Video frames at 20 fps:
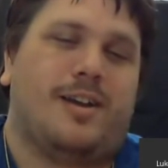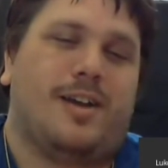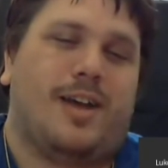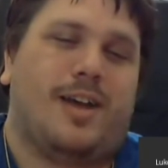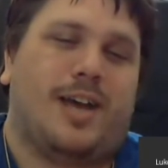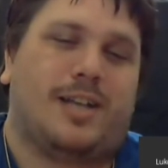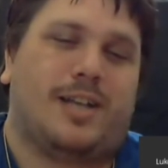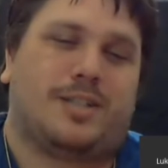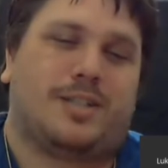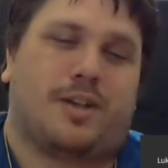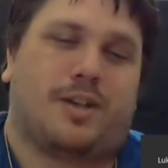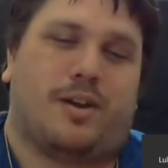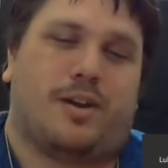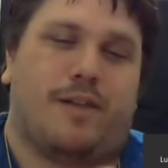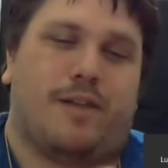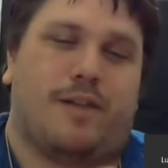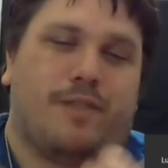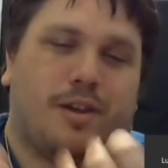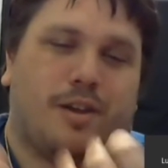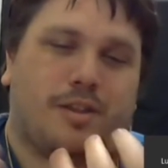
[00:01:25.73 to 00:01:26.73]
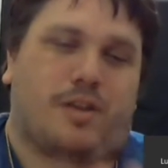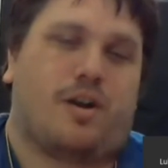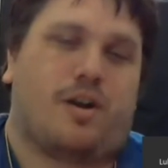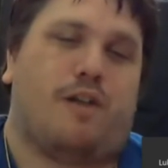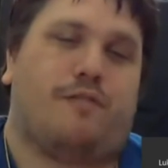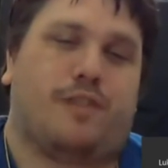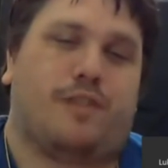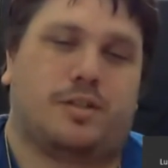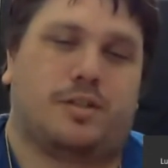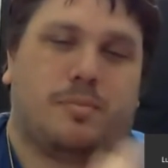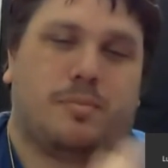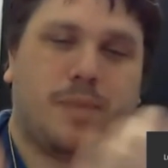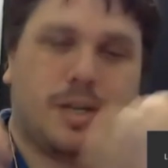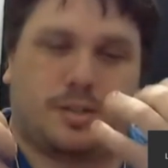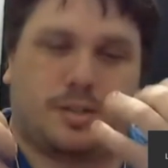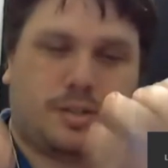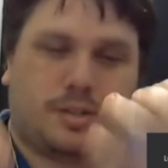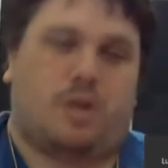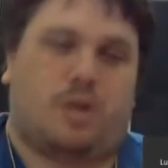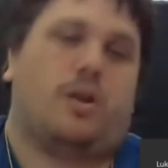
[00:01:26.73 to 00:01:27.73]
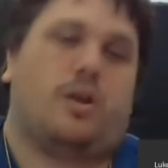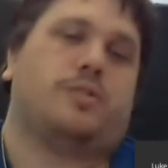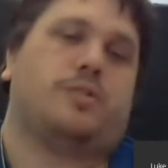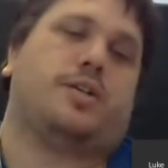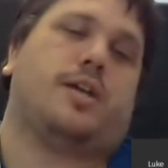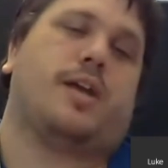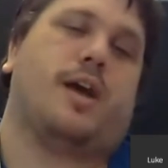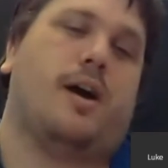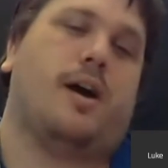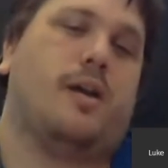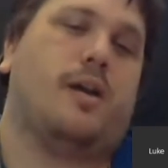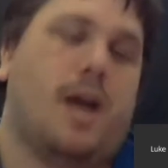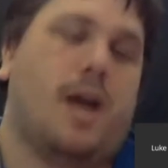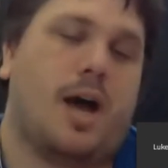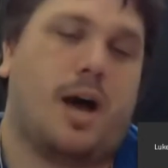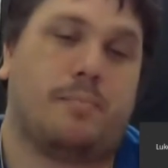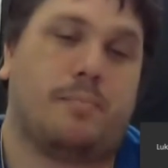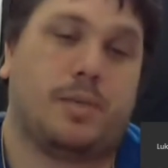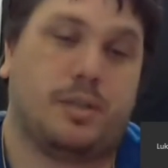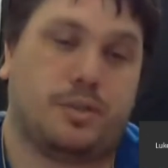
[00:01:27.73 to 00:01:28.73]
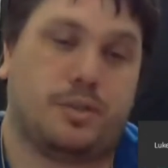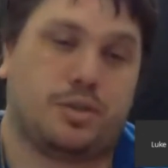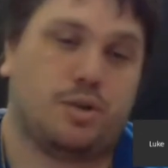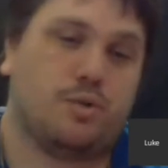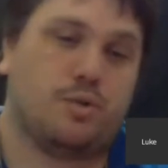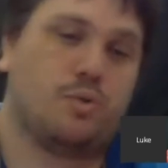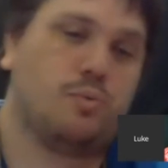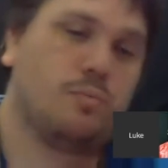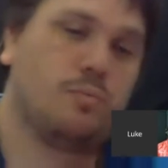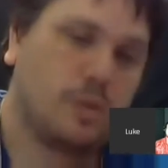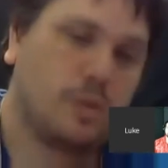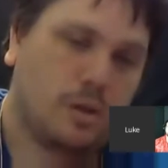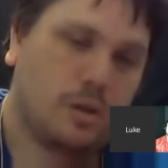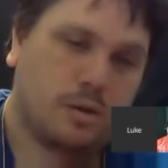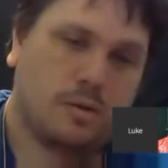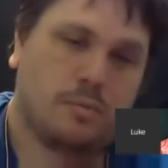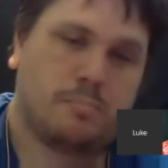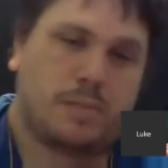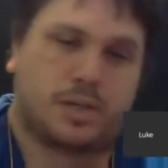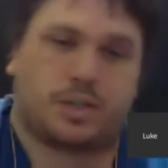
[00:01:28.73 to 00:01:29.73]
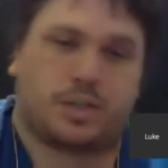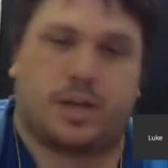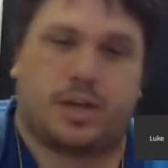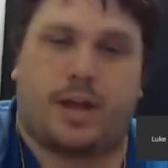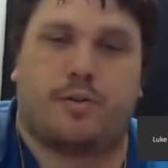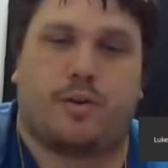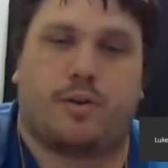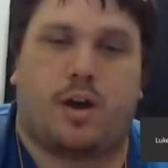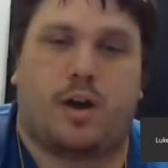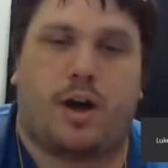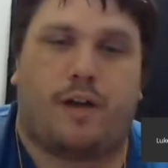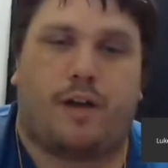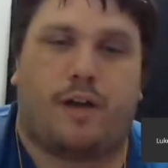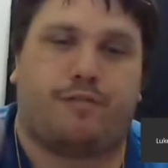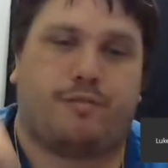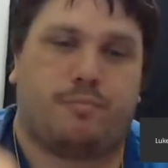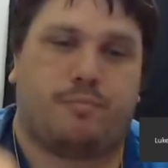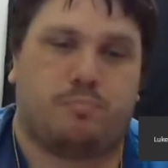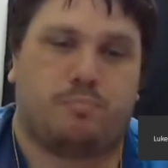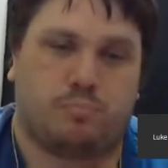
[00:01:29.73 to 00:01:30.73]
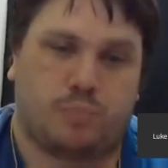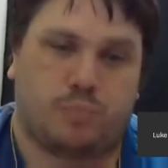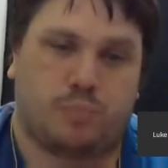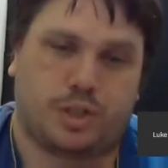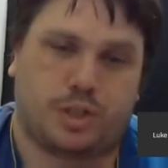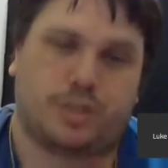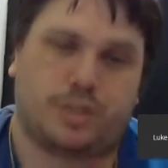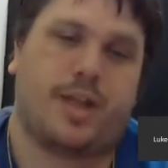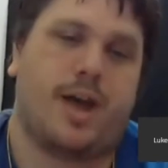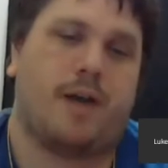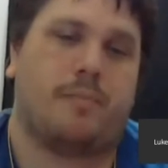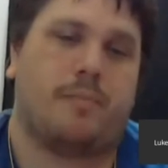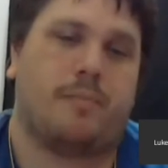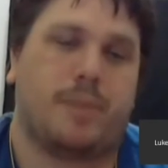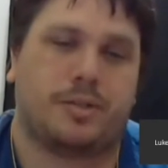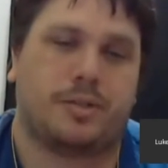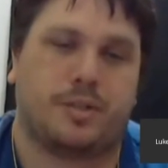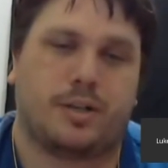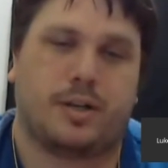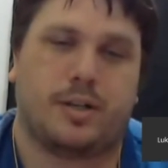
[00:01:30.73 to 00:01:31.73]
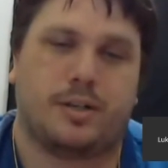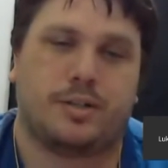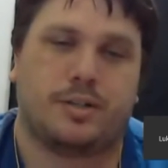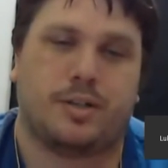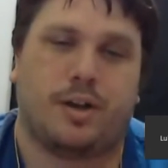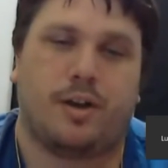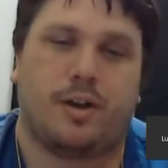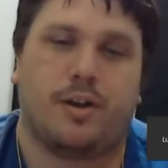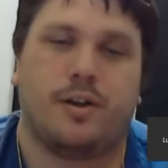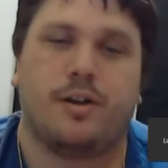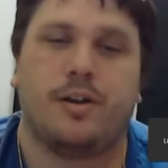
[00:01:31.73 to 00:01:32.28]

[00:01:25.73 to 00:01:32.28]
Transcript: And so I never had the confidence to be a solo singer until much later in life, which is now, basically. So,